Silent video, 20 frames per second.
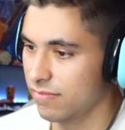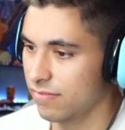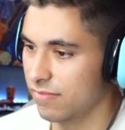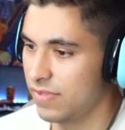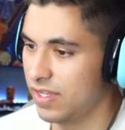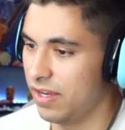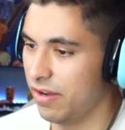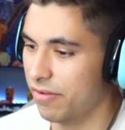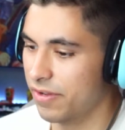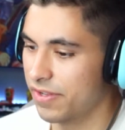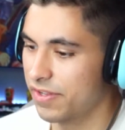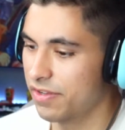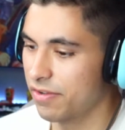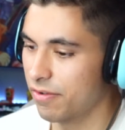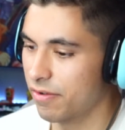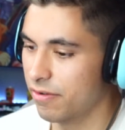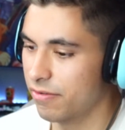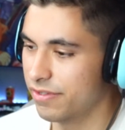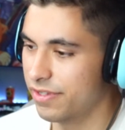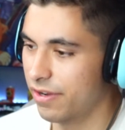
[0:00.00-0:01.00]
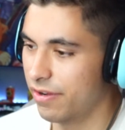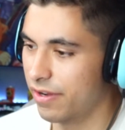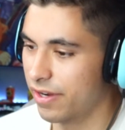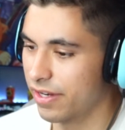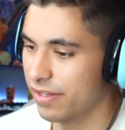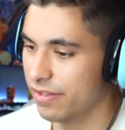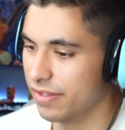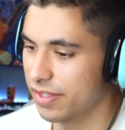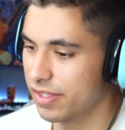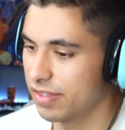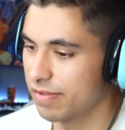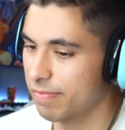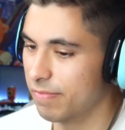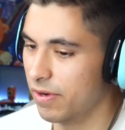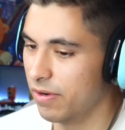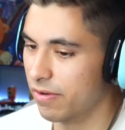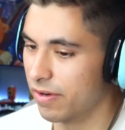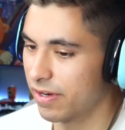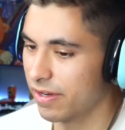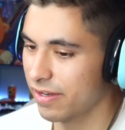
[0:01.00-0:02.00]
Yo, Zoro talking the
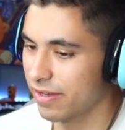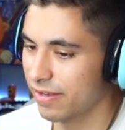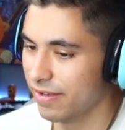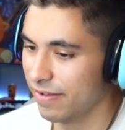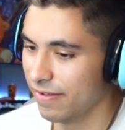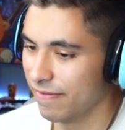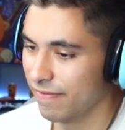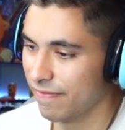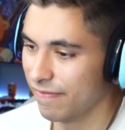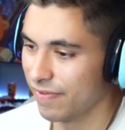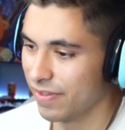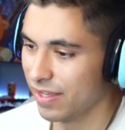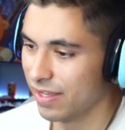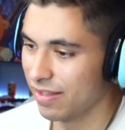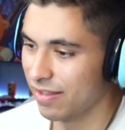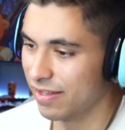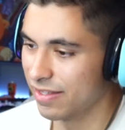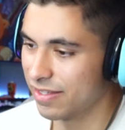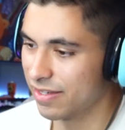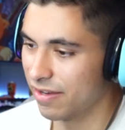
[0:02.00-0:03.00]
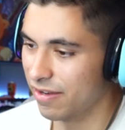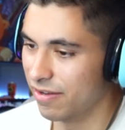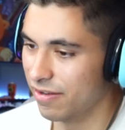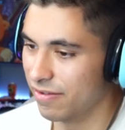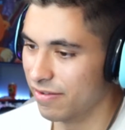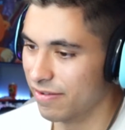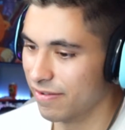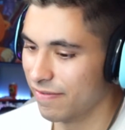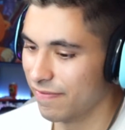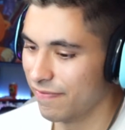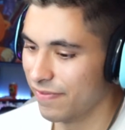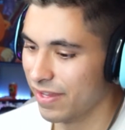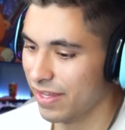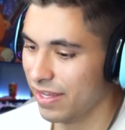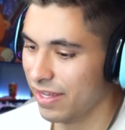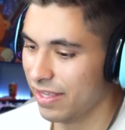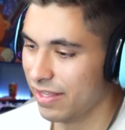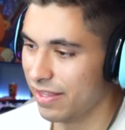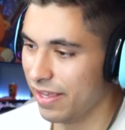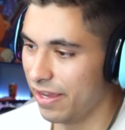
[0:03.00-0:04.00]
smoke. Let's go.
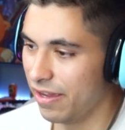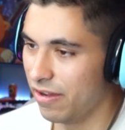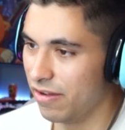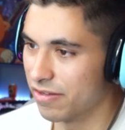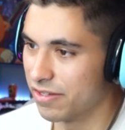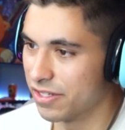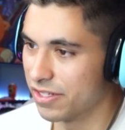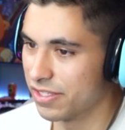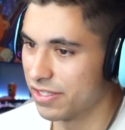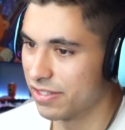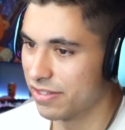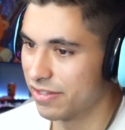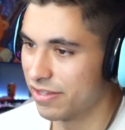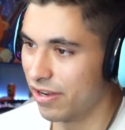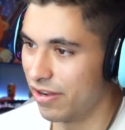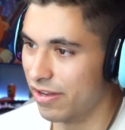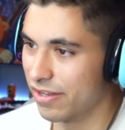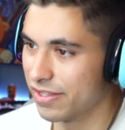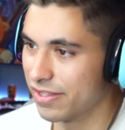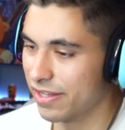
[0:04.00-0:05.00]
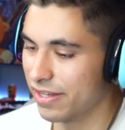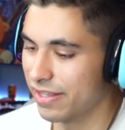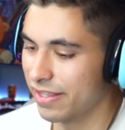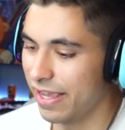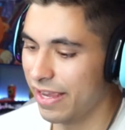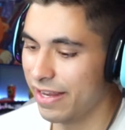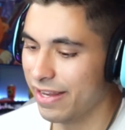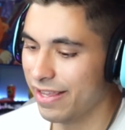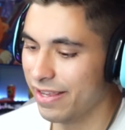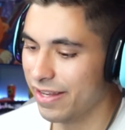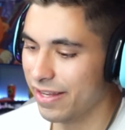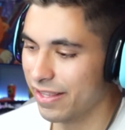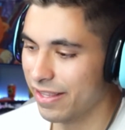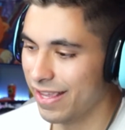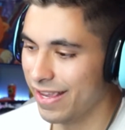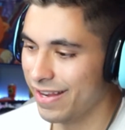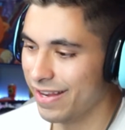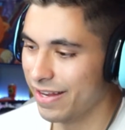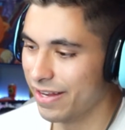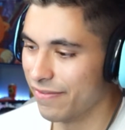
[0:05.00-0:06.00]
They all just tossed it. They didn't
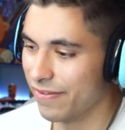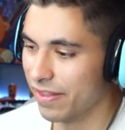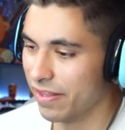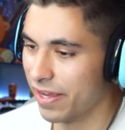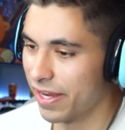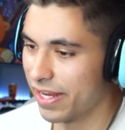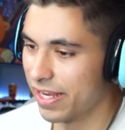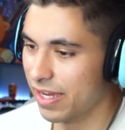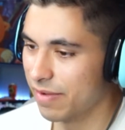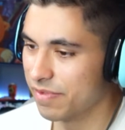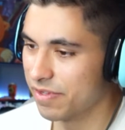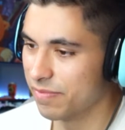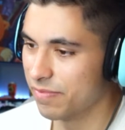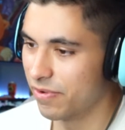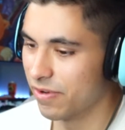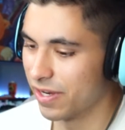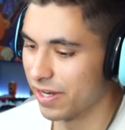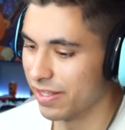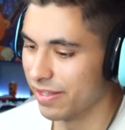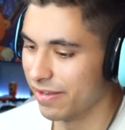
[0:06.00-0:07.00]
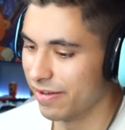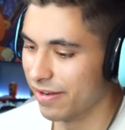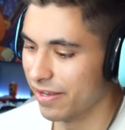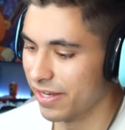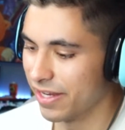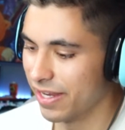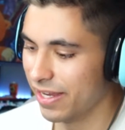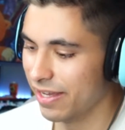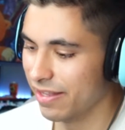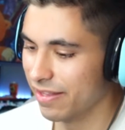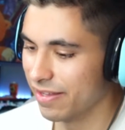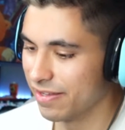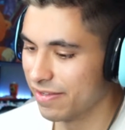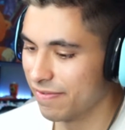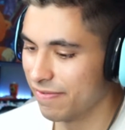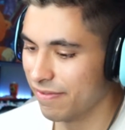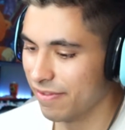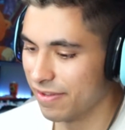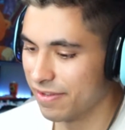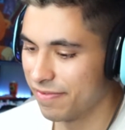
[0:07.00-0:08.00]
even like Captain Morgan. They're like, yeah, let's
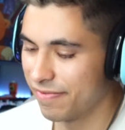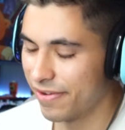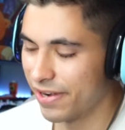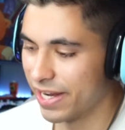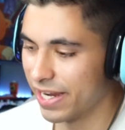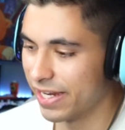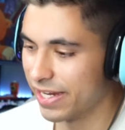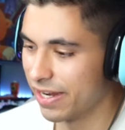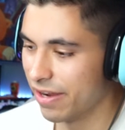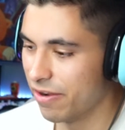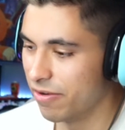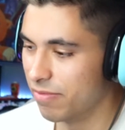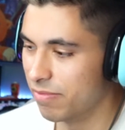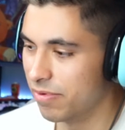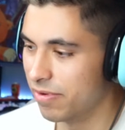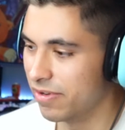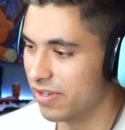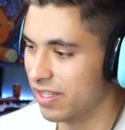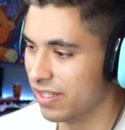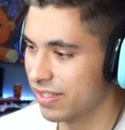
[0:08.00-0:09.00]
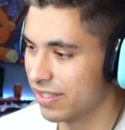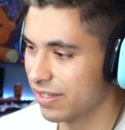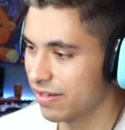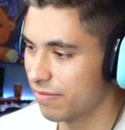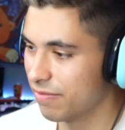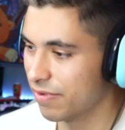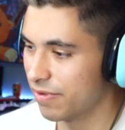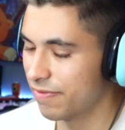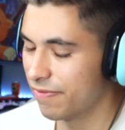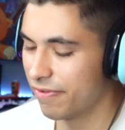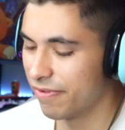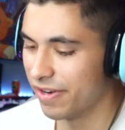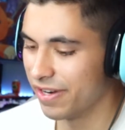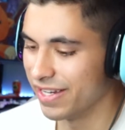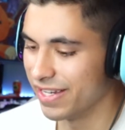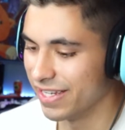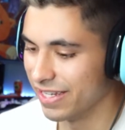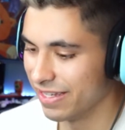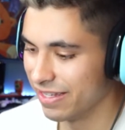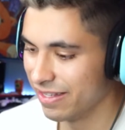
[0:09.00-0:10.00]
freaking go, boys. We're
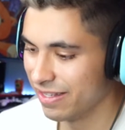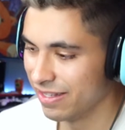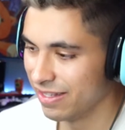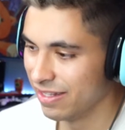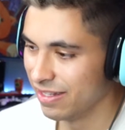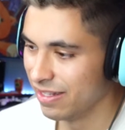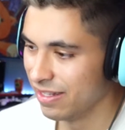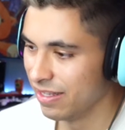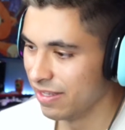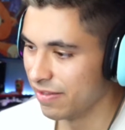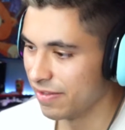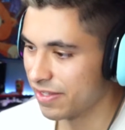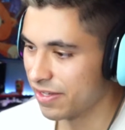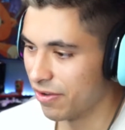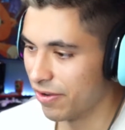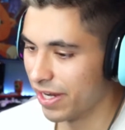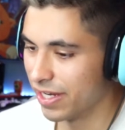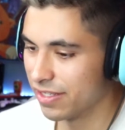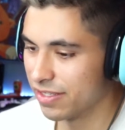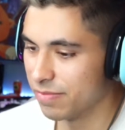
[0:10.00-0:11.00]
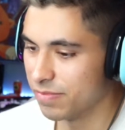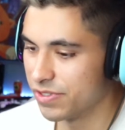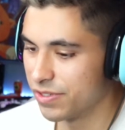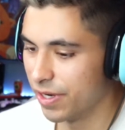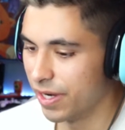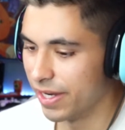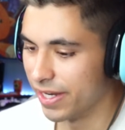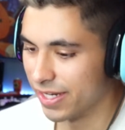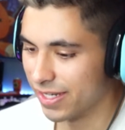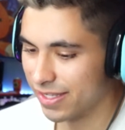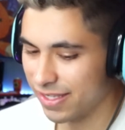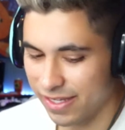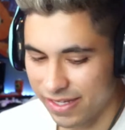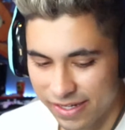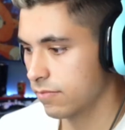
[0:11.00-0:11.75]
free. Let's go get some drinks.